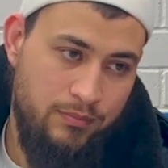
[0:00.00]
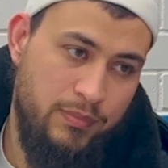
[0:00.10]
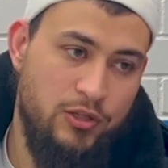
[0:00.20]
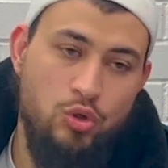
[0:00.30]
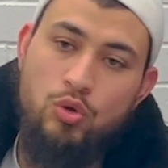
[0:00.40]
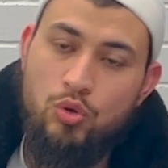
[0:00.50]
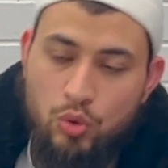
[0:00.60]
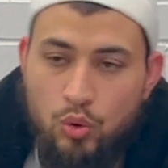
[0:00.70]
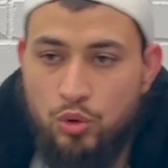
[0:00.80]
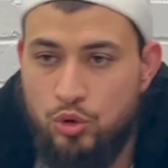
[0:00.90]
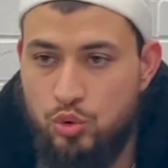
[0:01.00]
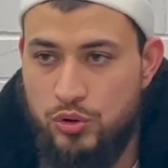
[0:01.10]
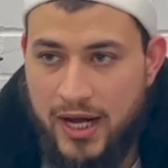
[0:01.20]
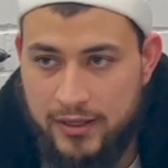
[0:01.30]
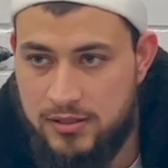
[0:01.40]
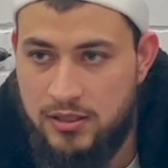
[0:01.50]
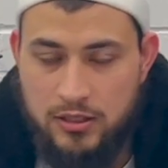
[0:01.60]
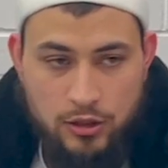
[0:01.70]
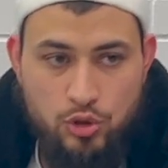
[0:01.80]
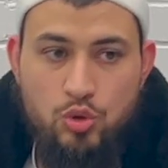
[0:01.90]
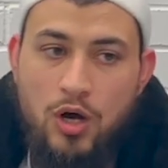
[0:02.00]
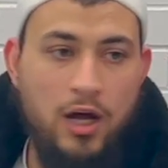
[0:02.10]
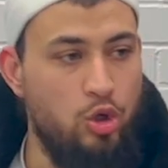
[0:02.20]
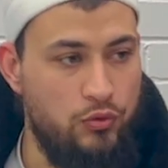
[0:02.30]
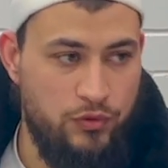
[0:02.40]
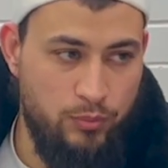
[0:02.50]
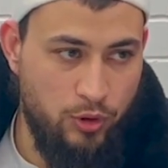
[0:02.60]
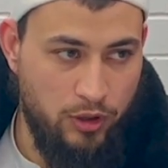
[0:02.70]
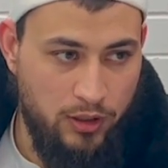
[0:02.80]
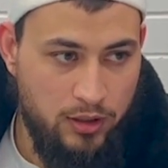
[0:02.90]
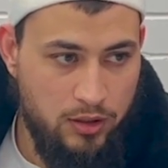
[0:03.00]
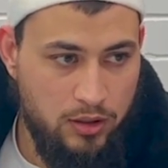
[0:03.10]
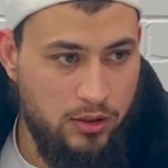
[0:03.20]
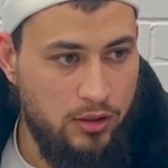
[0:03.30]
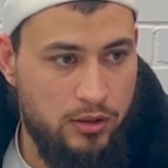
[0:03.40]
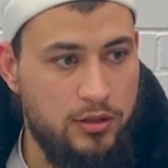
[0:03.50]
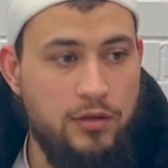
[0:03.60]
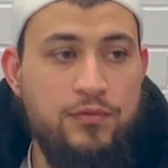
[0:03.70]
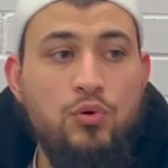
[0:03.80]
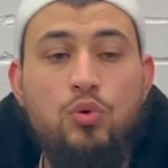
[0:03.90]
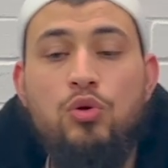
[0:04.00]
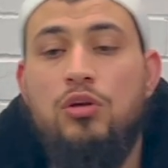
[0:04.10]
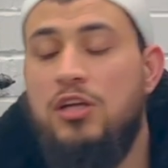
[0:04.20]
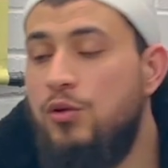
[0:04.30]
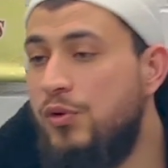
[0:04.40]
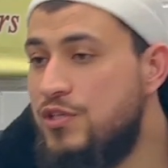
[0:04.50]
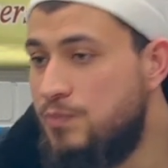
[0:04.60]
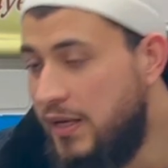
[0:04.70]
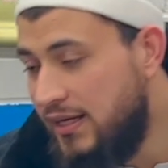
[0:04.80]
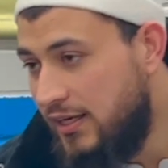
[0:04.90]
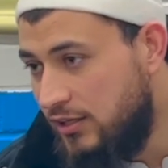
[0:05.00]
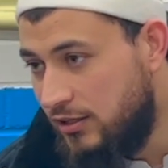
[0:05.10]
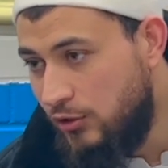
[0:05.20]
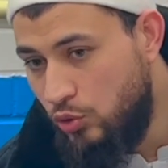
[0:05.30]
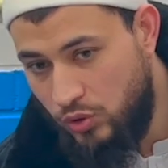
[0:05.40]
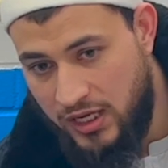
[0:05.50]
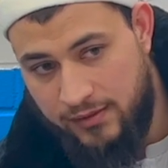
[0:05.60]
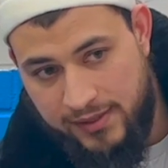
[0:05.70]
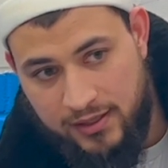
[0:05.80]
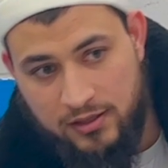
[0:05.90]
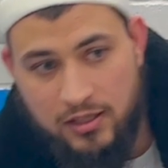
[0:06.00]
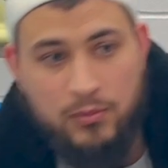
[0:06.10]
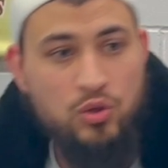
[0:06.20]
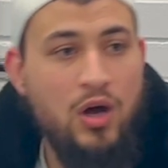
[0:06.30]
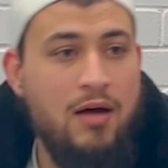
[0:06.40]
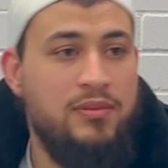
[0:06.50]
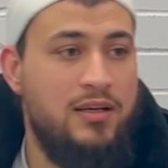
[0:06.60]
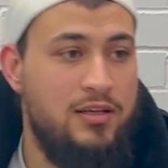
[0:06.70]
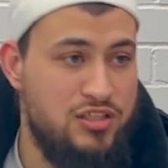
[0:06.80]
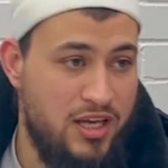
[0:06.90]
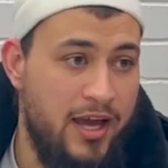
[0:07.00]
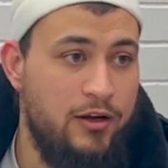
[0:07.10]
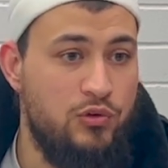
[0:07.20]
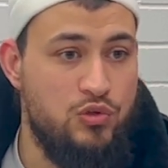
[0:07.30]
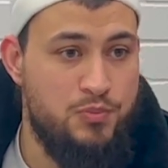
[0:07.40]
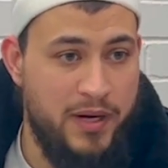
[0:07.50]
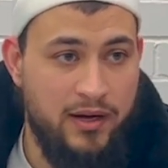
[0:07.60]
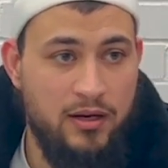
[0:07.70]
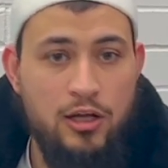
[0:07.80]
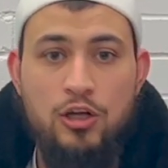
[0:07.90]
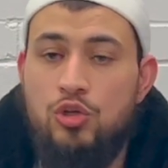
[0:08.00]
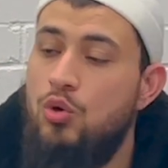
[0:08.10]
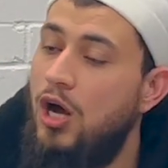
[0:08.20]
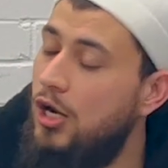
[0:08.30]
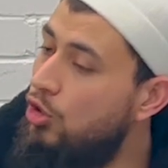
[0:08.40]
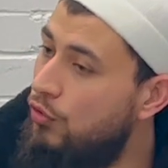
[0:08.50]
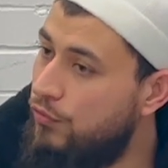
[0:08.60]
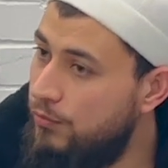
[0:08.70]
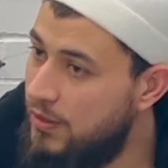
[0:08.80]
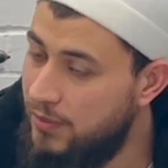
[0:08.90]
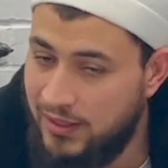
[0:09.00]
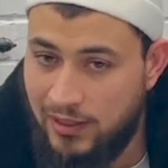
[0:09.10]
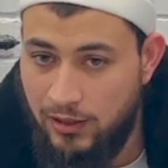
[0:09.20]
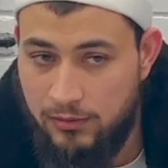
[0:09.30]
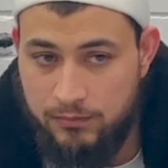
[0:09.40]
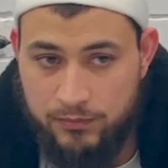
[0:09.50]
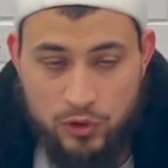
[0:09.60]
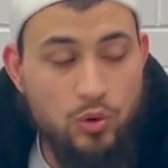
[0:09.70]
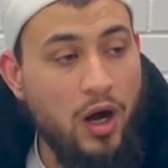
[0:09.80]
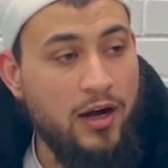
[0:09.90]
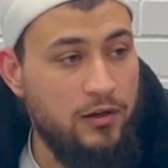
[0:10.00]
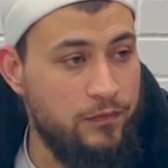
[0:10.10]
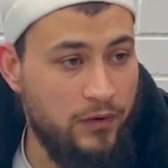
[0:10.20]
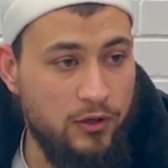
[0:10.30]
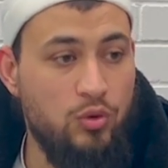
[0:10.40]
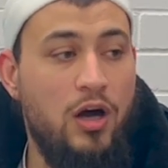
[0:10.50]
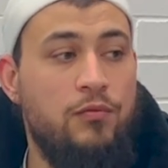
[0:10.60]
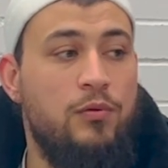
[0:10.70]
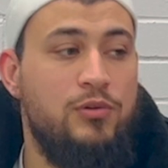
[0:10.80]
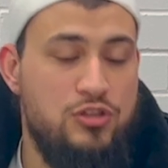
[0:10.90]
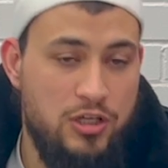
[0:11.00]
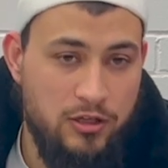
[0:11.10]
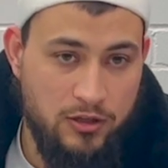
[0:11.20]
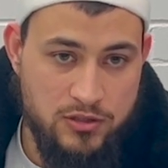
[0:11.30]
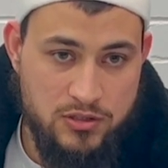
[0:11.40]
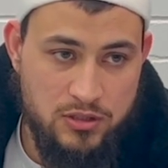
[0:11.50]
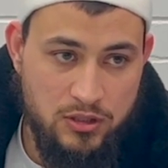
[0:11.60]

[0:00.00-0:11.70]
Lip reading: but you could only do that, then you are not from bukhal. If you couldn't even spend anything, you don't have anything, but you have the desire to spend, you are not from the bakhil. You are different. You are from the generous.